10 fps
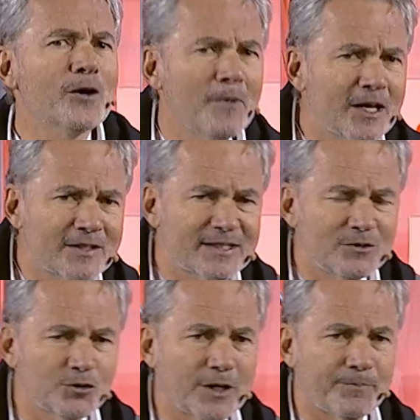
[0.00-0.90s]
months
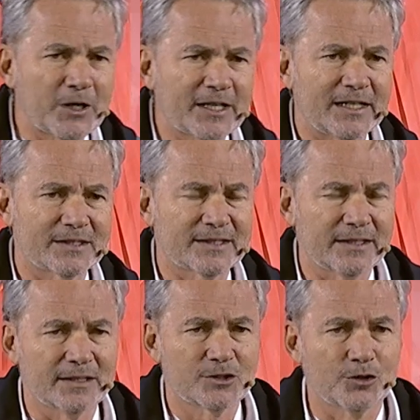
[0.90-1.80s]
into the
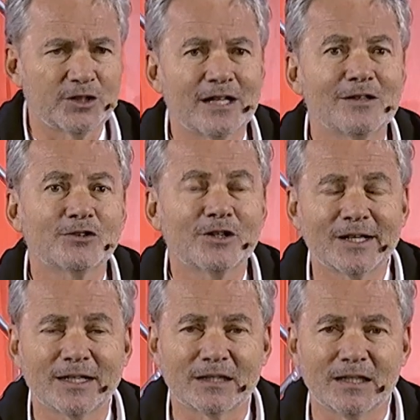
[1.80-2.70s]
pregnancy. So the
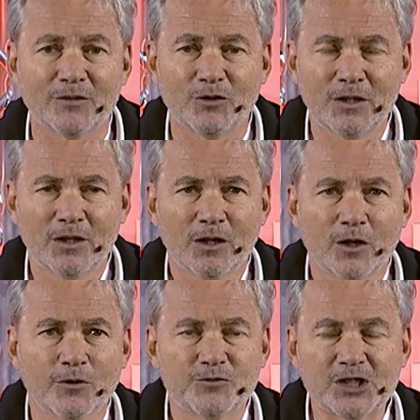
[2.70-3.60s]
alternative
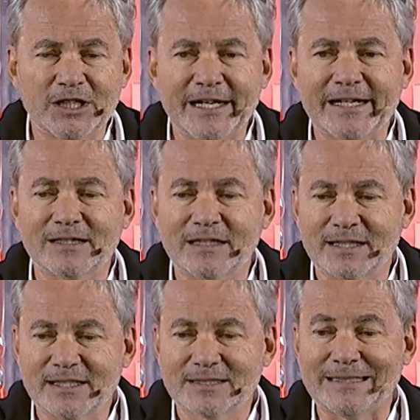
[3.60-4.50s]
of genetically
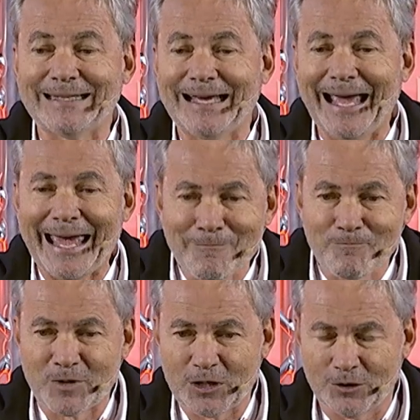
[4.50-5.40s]
testing
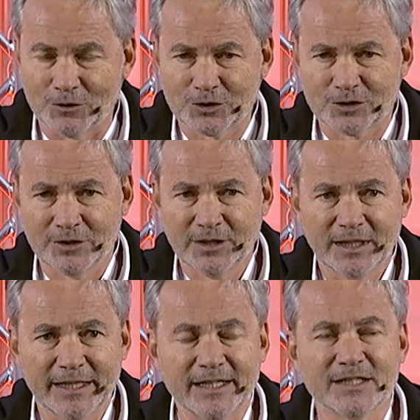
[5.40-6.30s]
embryos,
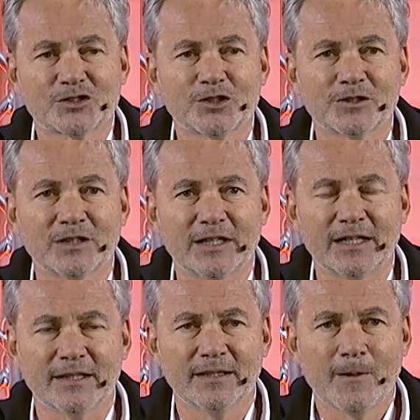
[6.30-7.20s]
it is
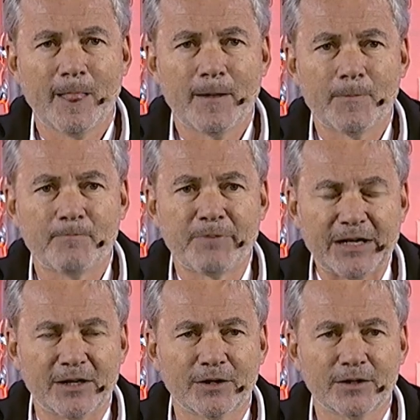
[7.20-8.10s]
certainly
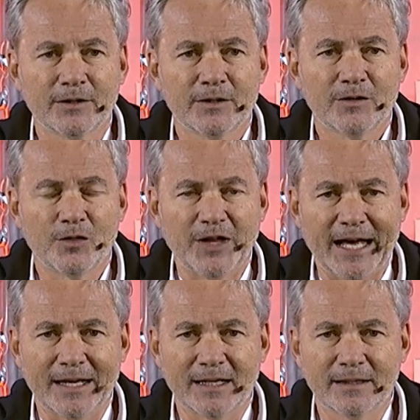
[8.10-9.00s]
better
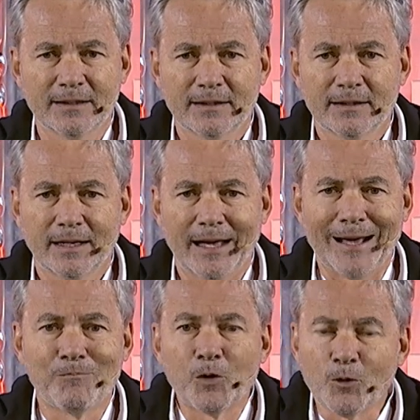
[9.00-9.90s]
than
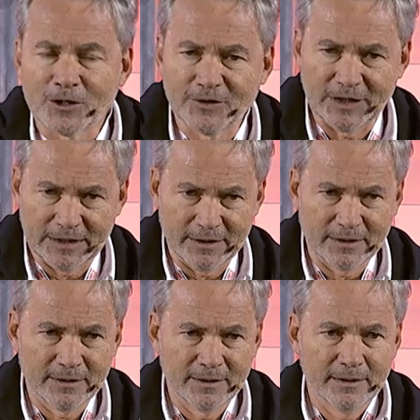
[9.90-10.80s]

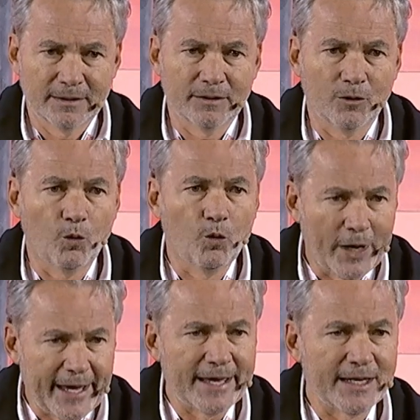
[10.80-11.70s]
aborting
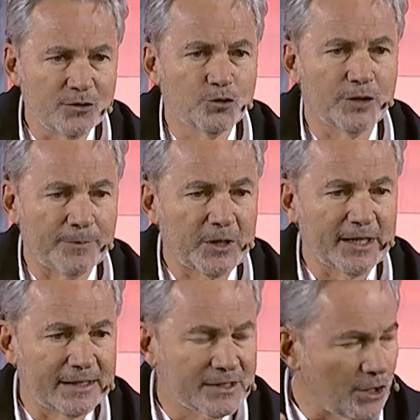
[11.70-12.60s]
way into the
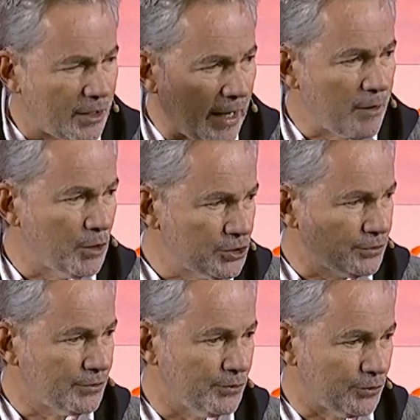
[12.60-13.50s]
pregnancy. I want you
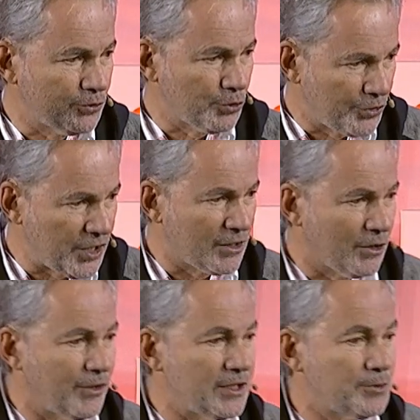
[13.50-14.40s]
to think of this